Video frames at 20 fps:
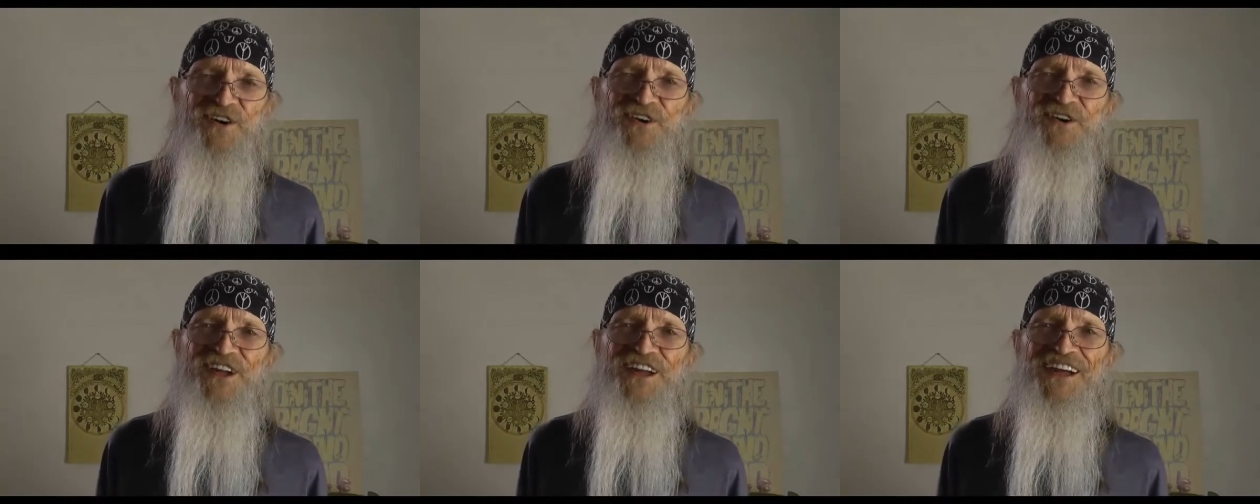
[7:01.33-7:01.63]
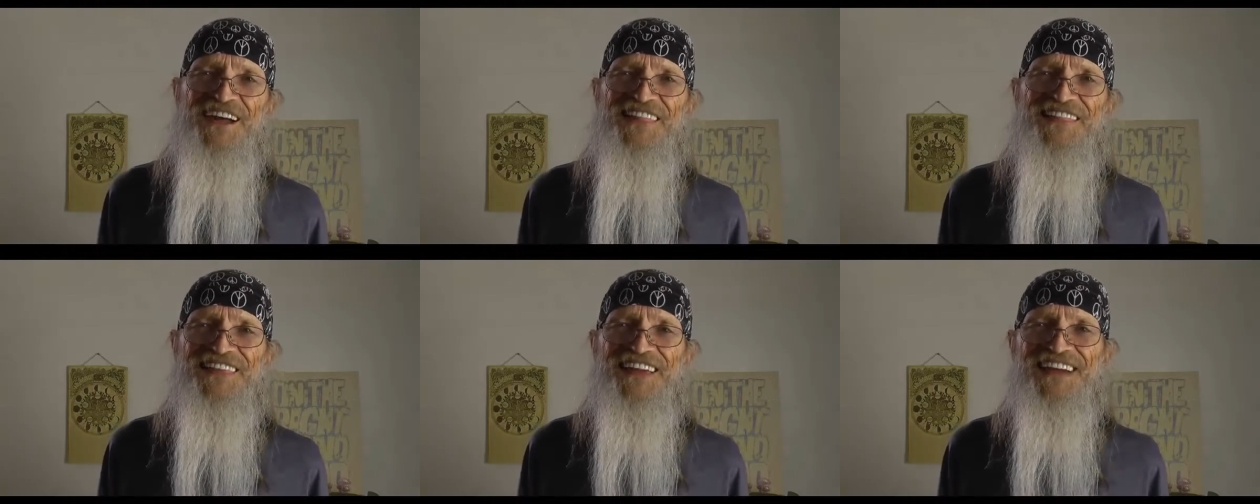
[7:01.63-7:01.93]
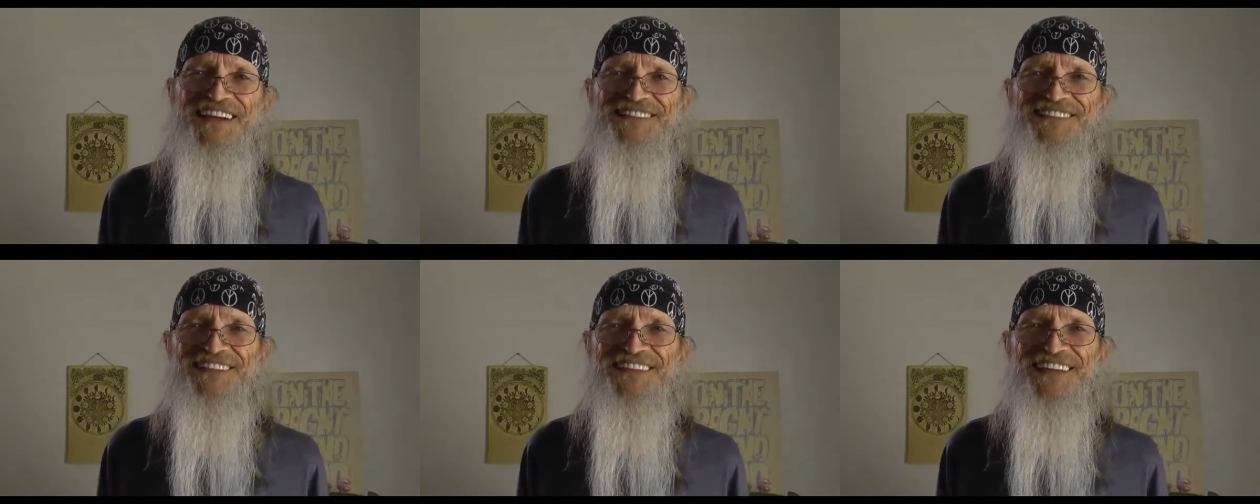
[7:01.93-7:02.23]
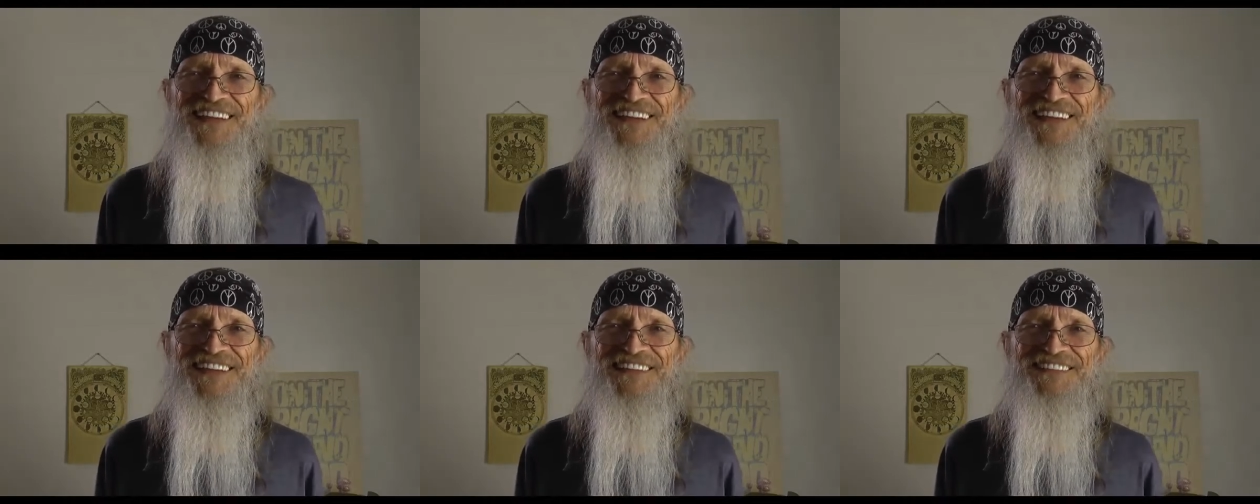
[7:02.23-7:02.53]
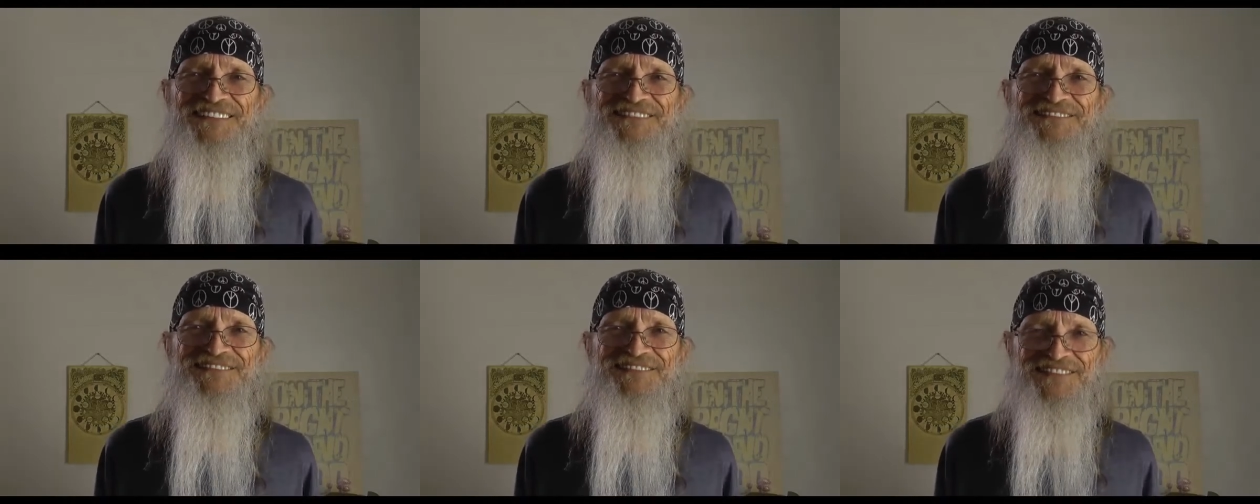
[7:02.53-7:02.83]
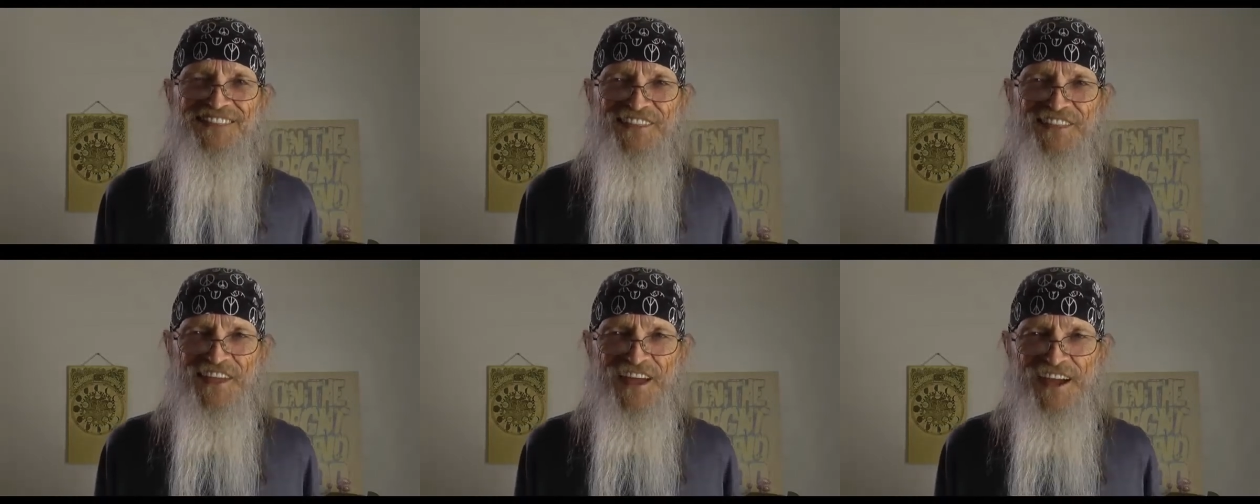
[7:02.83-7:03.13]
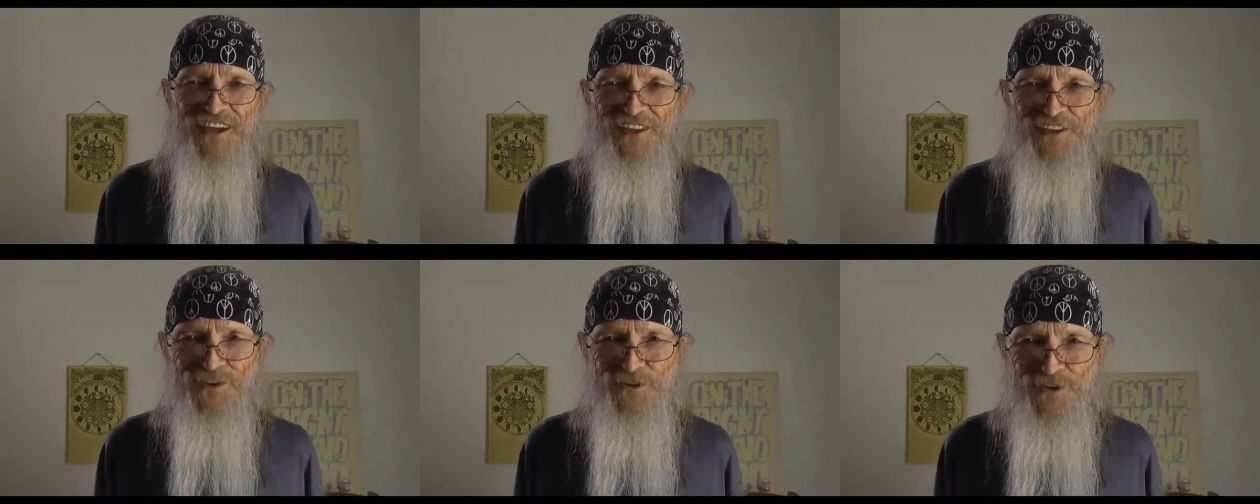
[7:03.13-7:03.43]
Okay, thanks again.
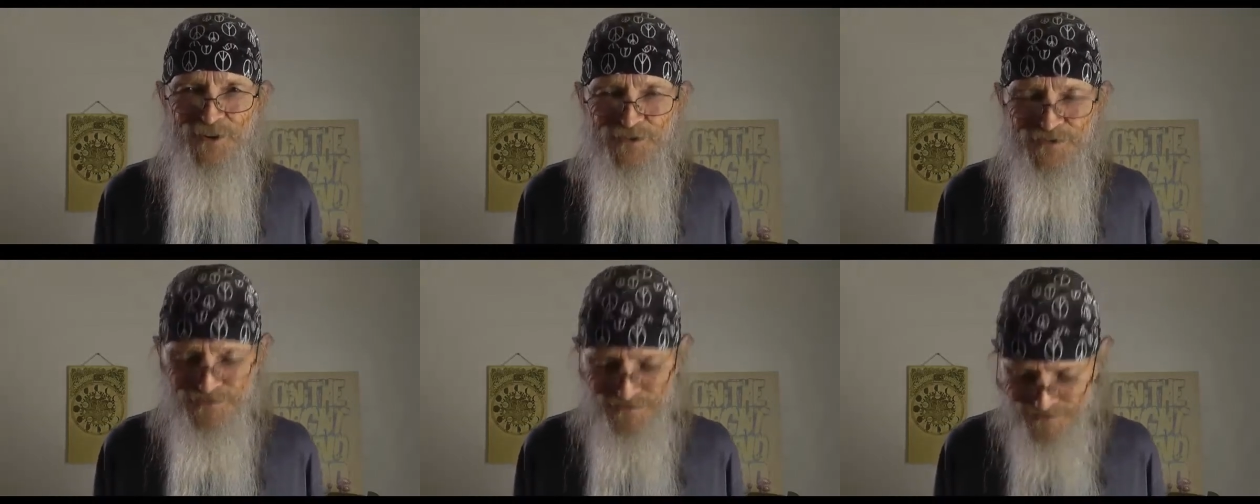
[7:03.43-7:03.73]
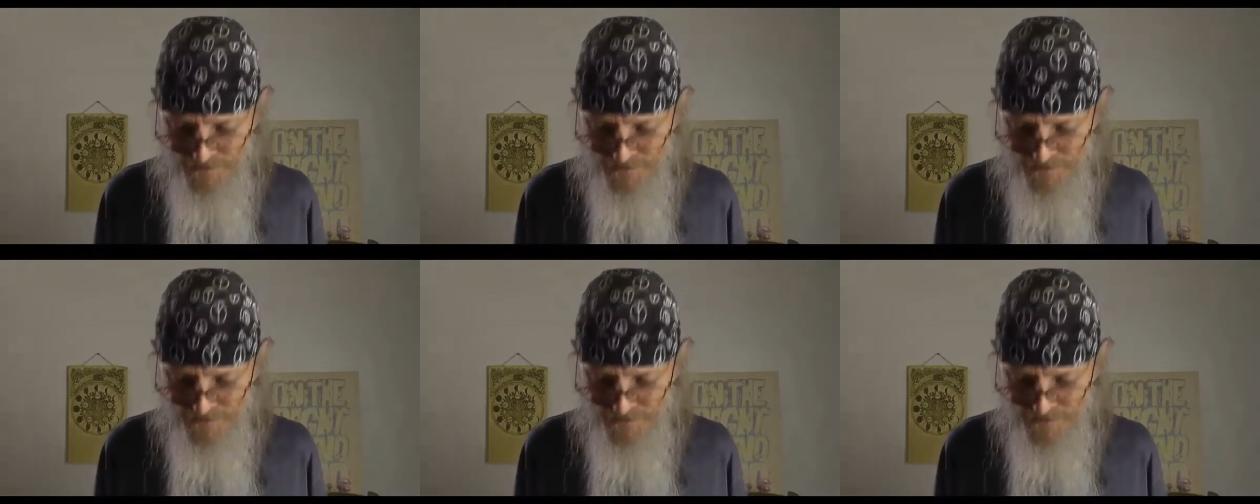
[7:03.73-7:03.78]
Thank you